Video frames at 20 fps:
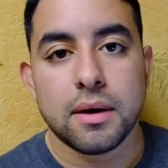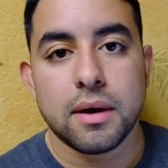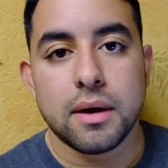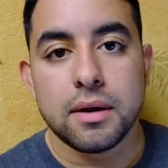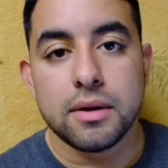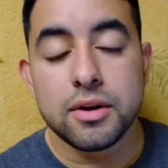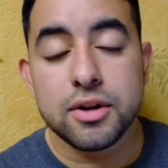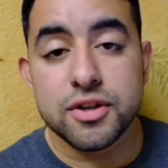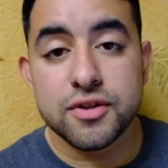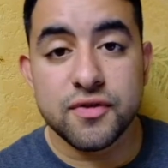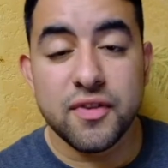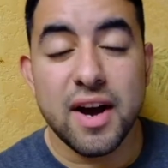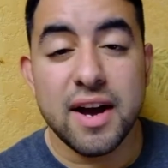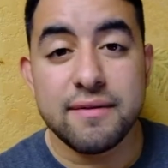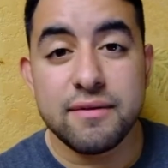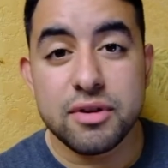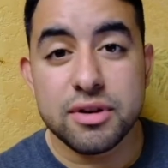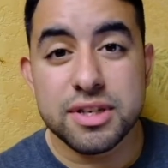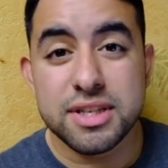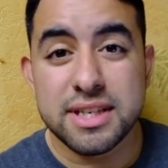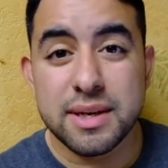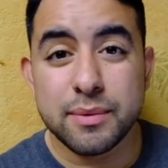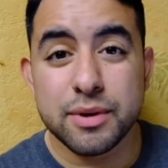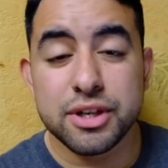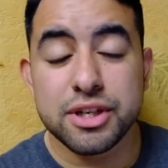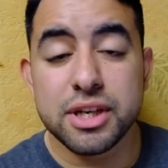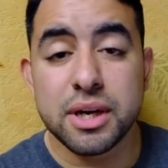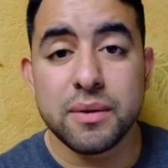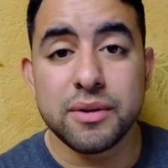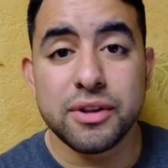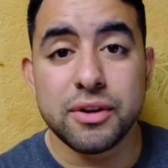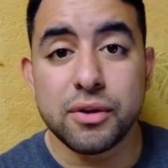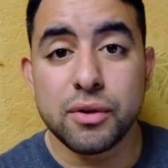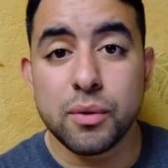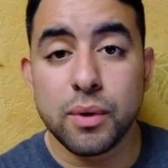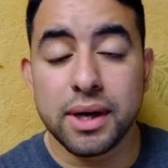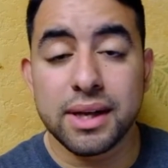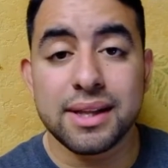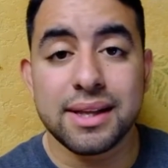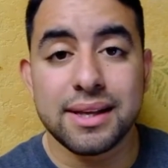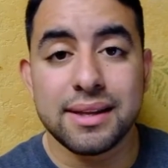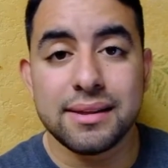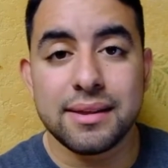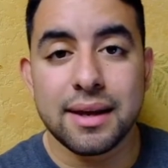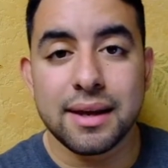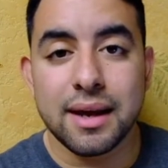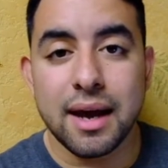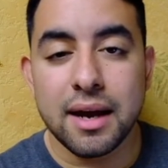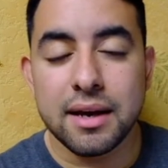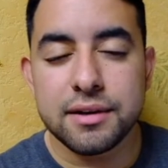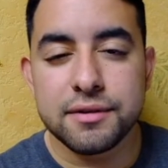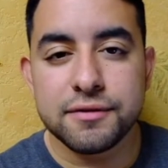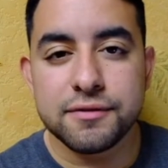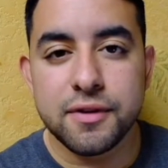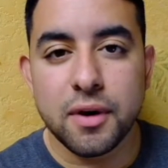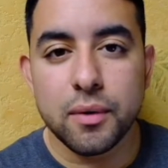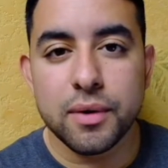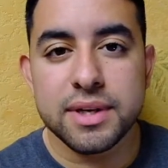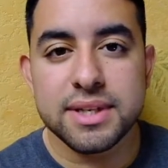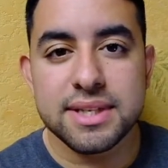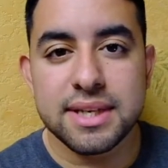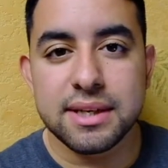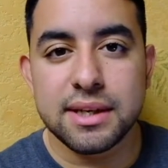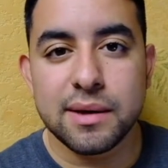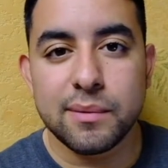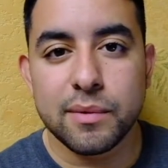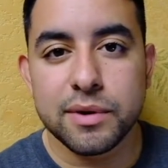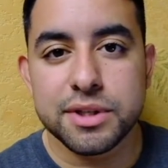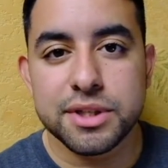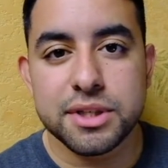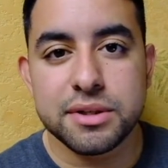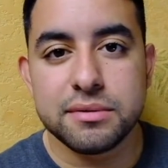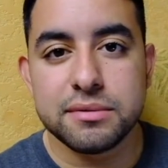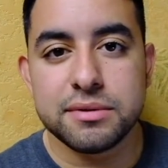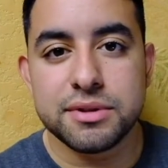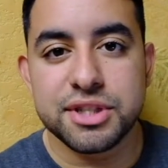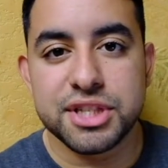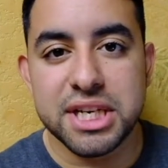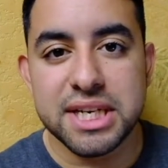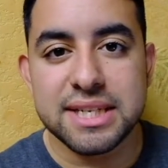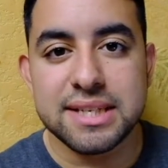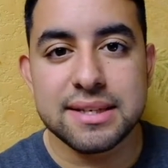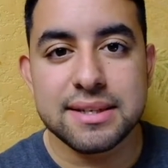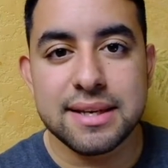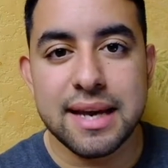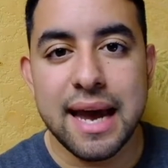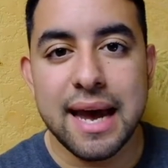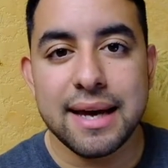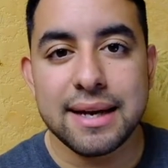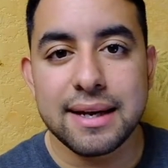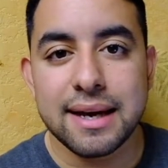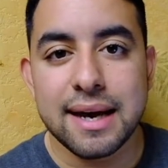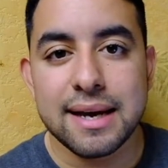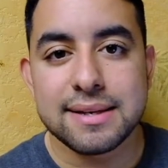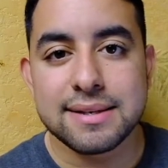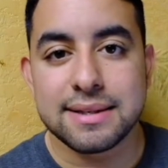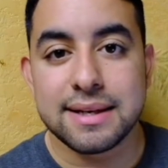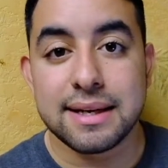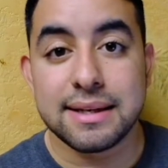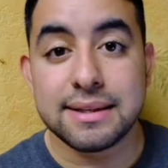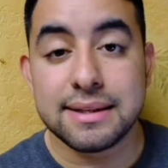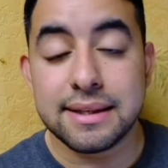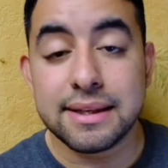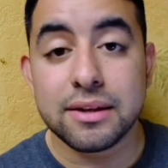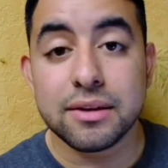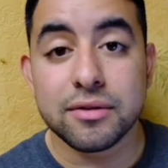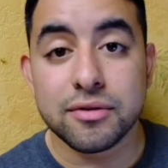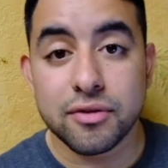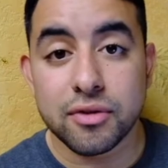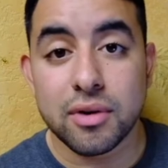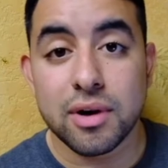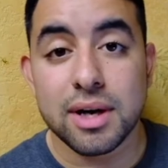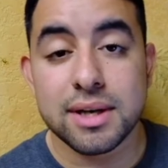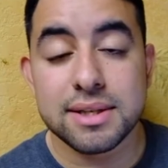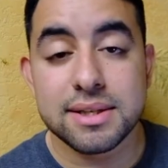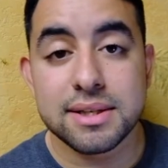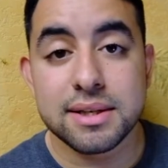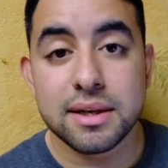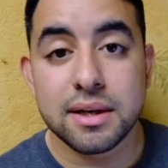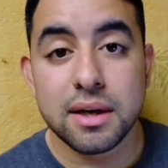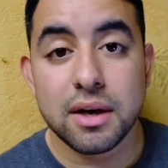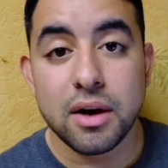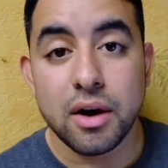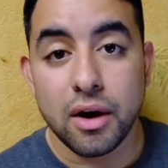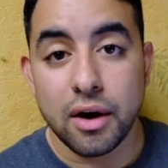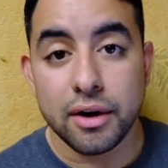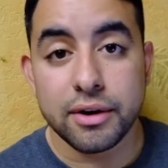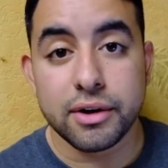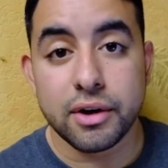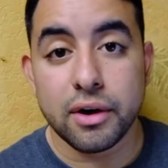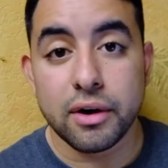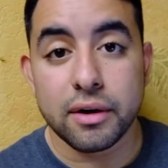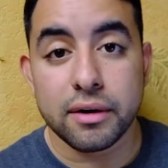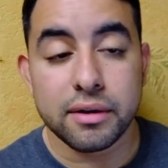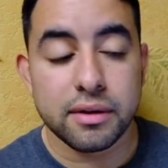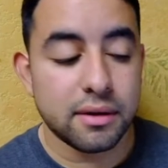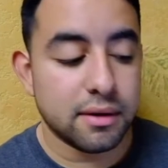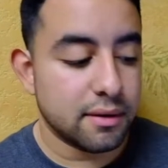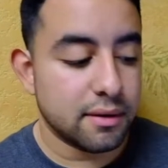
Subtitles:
And there's 5 verses I want to share with you quickly that kind of focus in on what Jesus had as an ideal for us on earth.